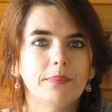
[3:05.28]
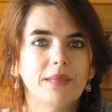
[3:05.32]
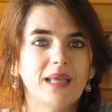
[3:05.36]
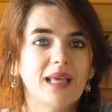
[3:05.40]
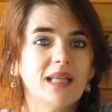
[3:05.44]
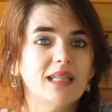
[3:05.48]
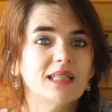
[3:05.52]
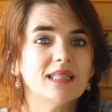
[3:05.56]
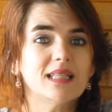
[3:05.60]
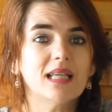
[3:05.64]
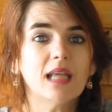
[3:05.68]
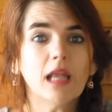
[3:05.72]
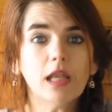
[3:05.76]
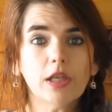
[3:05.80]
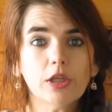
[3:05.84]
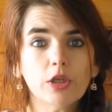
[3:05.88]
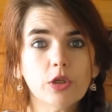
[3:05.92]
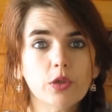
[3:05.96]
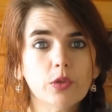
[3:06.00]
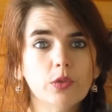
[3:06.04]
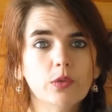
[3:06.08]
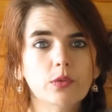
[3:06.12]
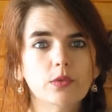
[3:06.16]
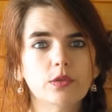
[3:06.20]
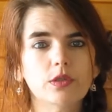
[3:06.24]

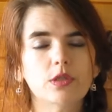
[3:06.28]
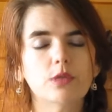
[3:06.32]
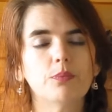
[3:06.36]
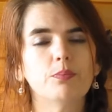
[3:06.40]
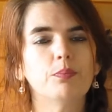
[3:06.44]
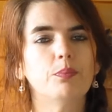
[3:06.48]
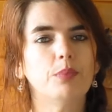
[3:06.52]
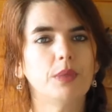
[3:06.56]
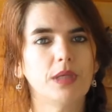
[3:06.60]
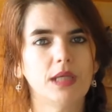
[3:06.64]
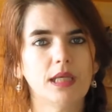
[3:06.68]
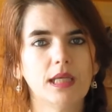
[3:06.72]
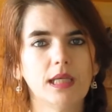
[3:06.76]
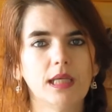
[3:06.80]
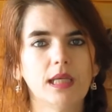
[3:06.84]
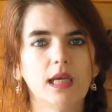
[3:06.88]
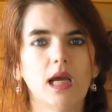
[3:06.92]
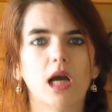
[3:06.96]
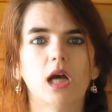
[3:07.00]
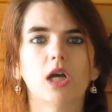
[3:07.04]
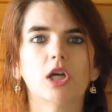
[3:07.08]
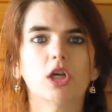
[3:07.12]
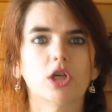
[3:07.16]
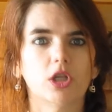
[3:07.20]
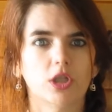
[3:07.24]
Continue to be
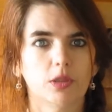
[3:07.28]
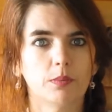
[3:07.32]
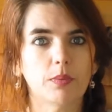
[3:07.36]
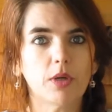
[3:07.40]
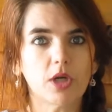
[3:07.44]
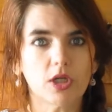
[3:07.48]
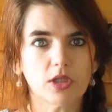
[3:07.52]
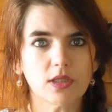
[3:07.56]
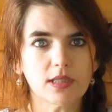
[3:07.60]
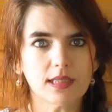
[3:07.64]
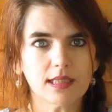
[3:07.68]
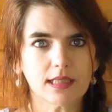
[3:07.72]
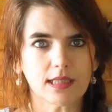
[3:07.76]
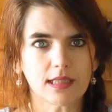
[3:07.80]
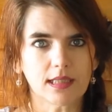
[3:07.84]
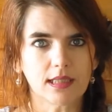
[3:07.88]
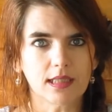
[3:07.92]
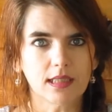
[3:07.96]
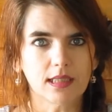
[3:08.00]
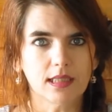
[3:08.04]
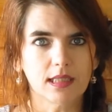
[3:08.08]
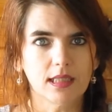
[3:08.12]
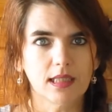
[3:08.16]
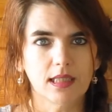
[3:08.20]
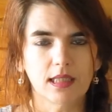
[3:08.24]
a good
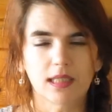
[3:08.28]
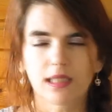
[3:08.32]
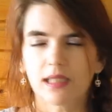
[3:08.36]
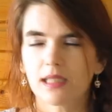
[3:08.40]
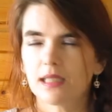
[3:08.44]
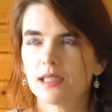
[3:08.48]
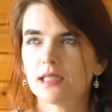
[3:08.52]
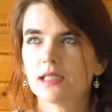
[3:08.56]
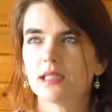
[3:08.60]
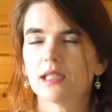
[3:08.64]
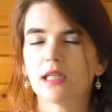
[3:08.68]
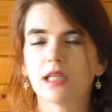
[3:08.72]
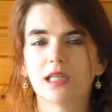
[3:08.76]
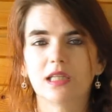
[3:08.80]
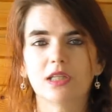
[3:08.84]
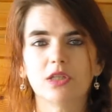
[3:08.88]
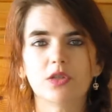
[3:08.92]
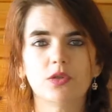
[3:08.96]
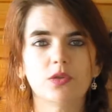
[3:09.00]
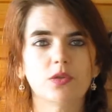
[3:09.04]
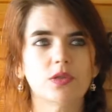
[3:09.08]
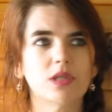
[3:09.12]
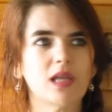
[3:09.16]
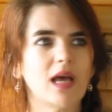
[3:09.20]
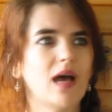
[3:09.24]
person.
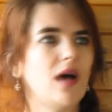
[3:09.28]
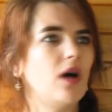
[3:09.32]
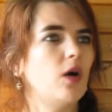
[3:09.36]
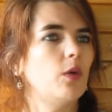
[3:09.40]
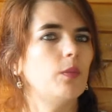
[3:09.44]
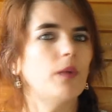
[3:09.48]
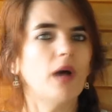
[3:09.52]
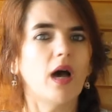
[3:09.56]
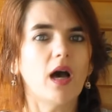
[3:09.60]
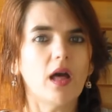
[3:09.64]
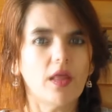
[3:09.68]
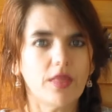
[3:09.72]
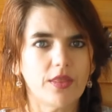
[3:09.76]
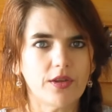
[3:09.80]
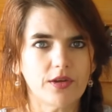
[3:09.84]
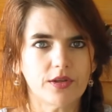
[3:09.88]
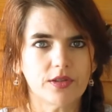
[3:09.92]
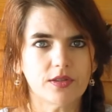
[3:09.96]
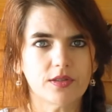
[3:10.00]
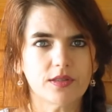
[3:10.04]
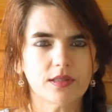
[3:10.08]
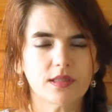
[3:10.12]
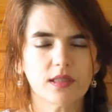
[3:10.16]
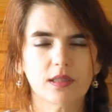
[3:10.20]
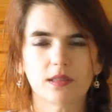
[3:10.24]
Continue to help
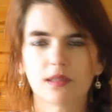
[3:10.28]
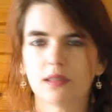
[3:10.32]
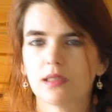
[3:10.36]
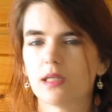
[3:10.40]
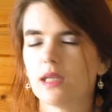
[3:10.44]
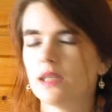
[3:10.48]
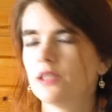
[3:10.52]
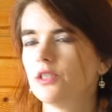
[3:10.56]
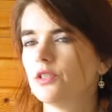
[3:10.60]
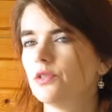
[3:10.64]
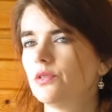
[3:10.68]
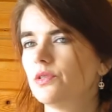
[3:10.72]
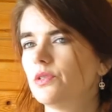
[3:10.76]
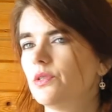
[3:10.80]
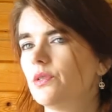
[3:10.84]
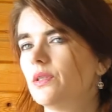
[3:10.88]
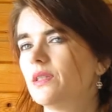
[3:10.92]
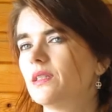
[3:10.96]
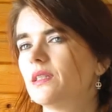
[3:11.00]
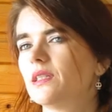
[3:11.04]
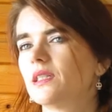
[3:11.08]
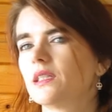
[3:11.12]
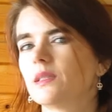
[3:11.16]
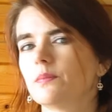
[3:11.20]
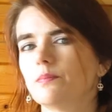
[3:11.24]
others. Continue to
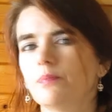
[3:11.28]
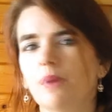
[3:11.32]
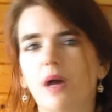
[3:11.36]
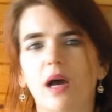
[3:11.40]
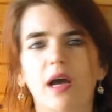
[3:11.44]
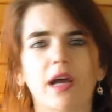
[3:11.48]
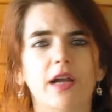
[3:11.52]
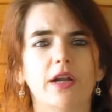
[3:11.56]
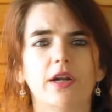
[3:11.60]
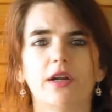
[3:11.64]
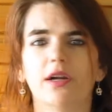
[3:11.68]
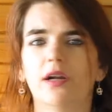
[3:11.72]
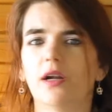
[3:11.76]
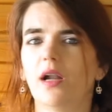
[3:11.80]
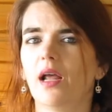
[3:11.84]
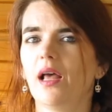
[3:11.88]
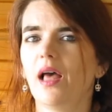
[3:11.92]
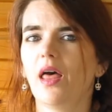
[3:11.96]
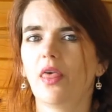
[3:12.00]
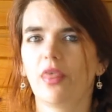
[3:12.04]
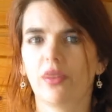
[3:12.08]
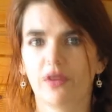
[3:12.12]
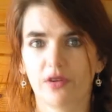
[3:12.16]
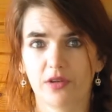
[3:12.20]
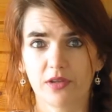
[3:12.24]
inspire
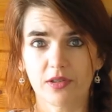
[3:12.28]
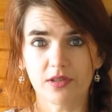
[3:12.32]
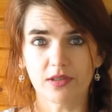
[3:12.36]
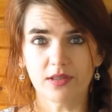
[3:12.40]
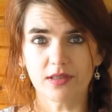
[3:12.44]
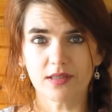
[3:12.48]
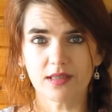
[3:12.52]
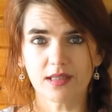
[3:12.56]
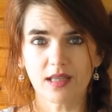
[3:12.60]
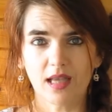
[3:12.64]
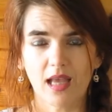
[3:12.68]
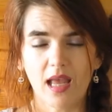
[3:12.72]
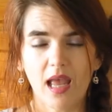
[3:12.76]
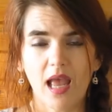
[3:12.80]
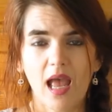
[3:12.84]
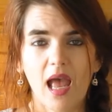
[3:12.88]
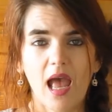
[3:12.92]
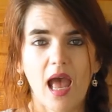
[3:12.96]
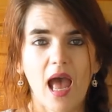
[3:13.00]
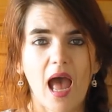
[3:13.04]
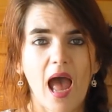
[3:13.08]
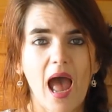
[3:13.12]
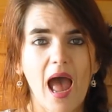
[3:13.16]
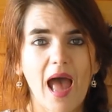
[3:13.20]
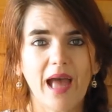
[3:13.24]
others.
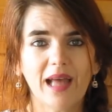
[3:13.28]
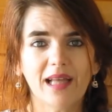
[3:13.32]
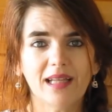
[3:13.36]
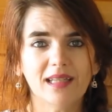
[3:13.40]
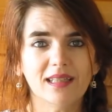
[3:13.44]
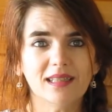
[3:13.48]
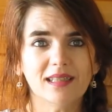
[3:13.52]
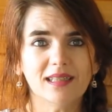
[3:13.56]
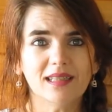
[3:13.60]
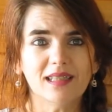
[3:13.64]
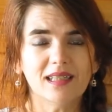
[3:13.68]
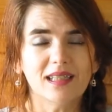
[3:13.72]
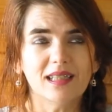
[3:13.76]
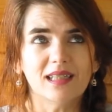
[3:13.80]
And